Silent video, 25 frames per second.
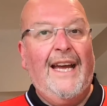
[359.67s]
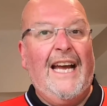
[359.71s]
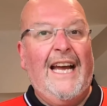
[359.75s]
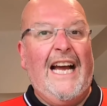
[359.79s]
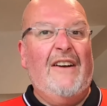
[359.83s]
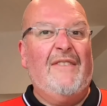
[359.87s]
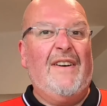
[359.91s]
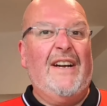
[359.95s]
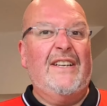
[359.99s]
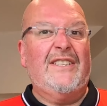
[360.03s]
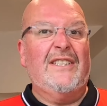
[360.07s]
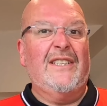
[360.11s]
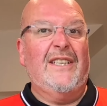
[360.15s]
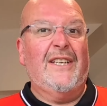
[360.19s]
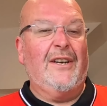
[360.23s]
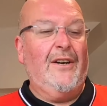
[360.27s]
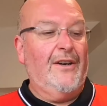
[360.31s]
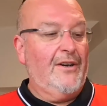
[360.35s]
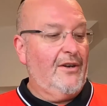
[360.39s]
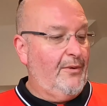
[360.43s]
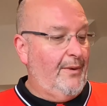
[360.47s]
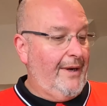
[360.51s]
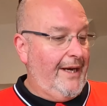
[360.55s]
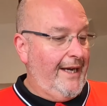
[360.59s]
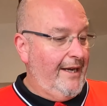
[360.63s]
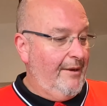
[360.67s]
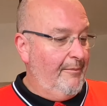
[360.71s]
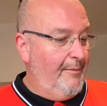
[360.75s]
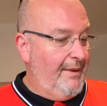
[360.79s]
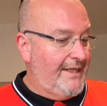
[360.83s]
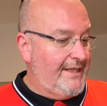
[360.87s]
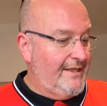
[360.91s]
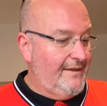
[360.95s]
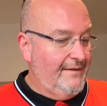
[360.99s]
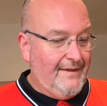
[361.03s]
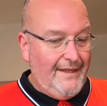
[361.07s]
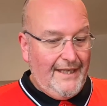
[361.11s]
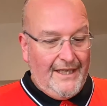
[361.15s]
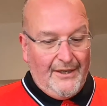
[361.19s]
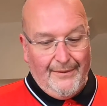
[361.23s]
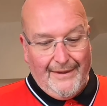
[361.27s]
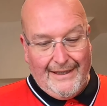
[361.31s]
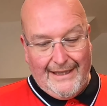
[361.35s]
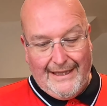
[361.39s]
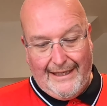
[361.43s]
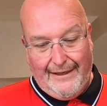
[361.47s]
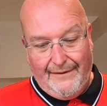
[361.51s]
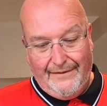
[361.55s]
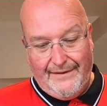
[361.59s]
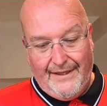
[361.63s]
I've actually got quite a bit of liquid
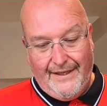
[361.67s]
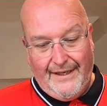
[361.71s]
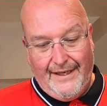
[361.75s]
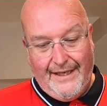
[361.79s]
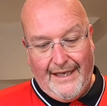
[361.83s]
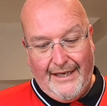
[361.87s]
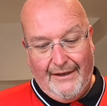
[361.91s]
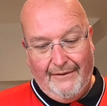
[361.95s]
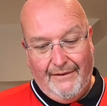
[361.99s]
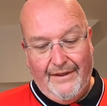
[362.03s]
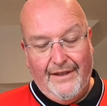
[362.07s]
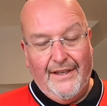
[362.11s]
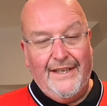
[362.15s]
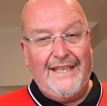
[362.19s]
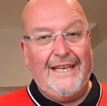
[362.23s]
left in here and the